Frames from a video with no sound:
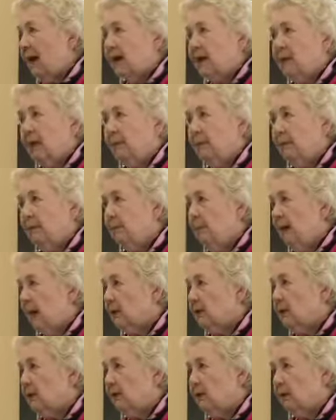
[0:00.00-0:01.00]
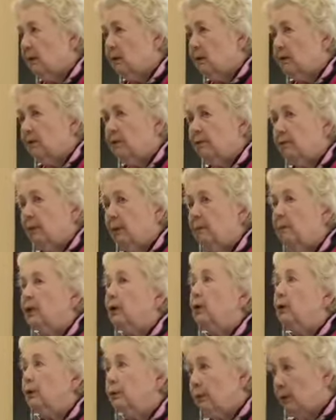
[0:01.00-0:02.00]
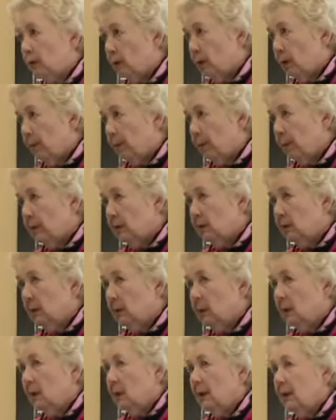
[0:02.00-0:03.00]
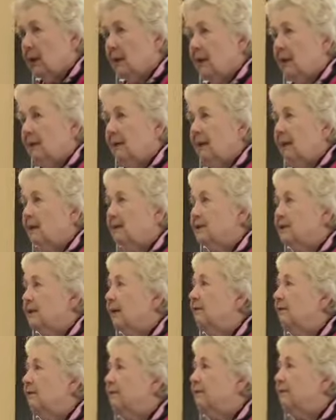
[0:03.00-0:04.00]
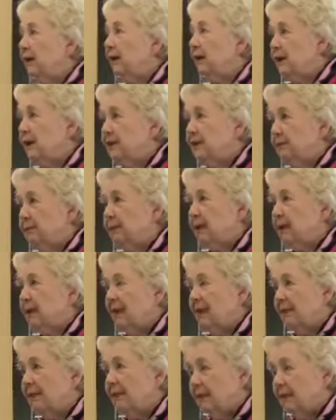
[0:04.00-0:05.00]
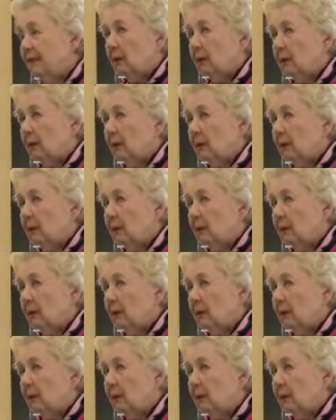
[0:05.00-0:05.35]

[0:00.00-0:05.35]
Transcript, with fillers: like coming back to the Earth from a lunar orbit. It's a very different kind of thing.